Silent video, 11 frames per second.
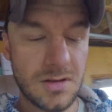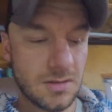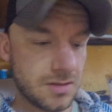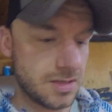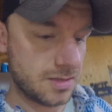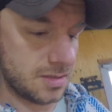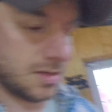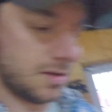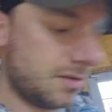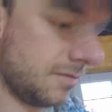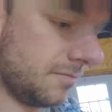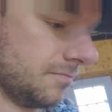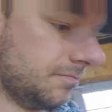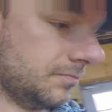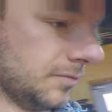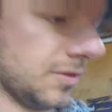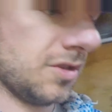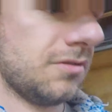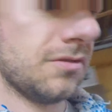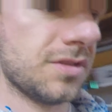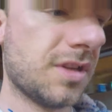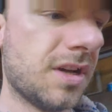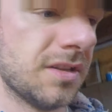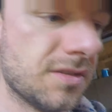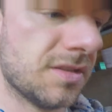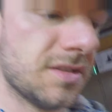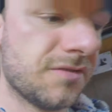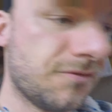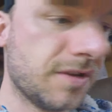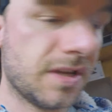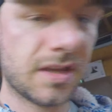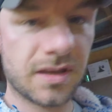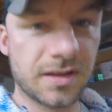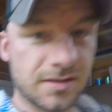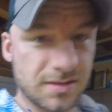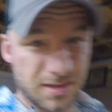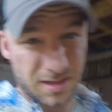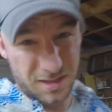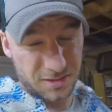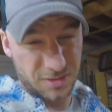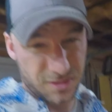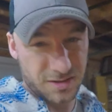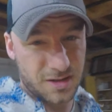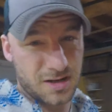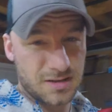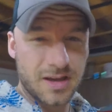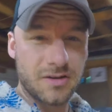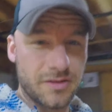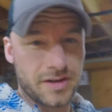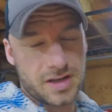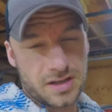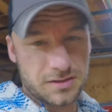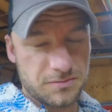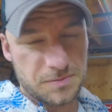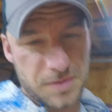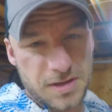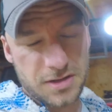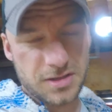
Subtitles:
let's go outside and see if we can't turn it on now that I got the repeater